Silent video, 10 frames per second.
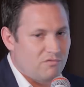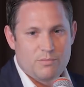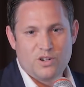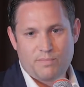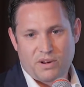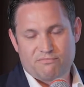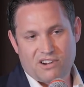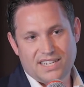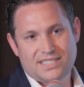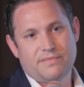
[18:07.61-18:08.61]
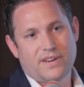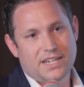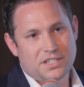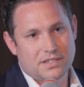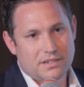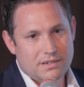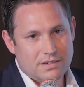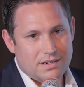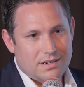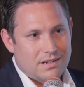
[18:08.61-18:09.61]
Remove price inflation.
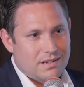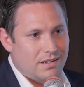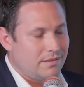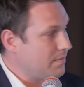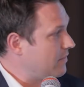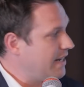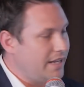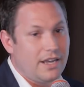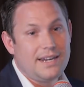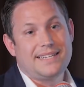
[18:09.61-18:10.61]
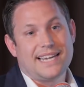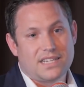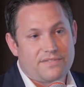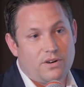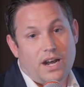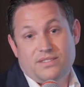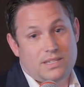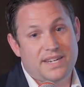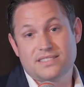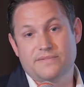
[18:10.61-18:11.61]
In the early days, I thought I was
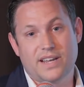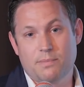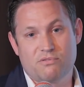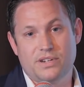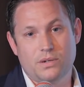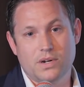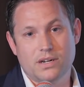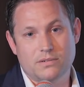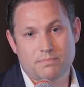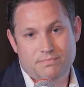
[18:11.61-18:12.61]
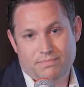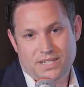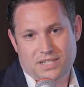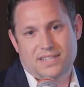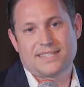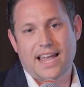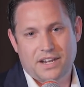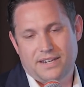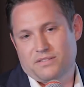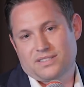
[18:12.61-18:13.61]
the best developer in the world, but it turns out I
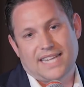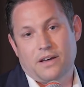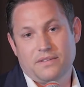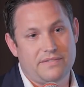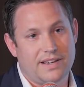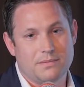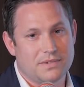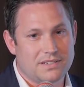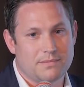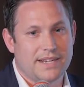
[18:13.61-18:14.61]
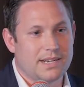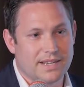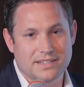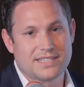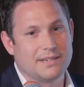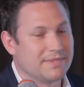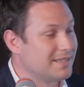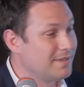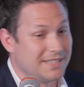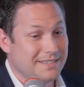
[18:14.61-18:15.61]
could have just sat on the developments and made about the same
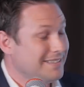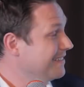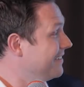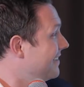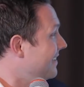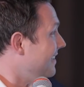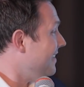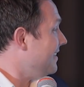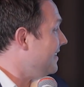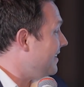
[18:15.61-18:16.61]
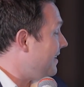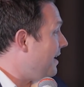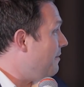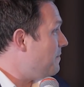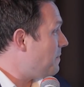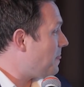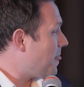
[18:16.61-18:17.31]
amount of money.